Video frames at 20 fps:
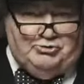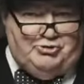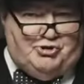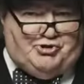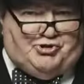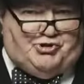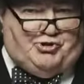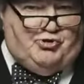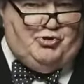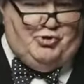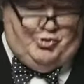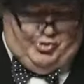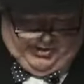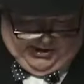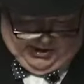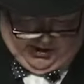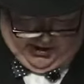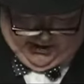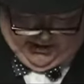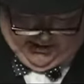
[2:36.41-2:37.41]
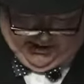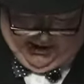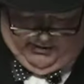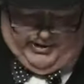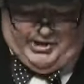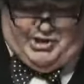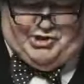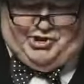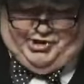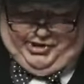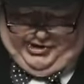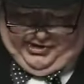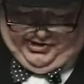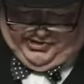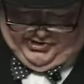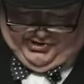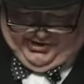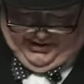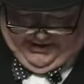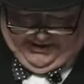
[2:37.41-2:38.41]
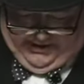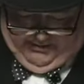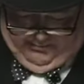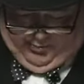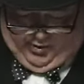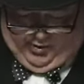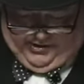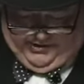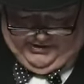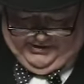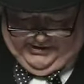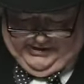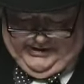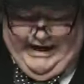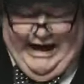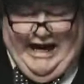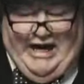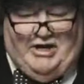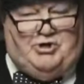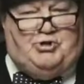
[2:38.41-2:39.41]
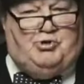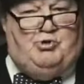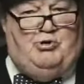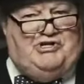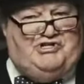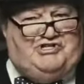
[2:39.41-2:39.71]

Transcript: to screw your courage to the sticking point, and to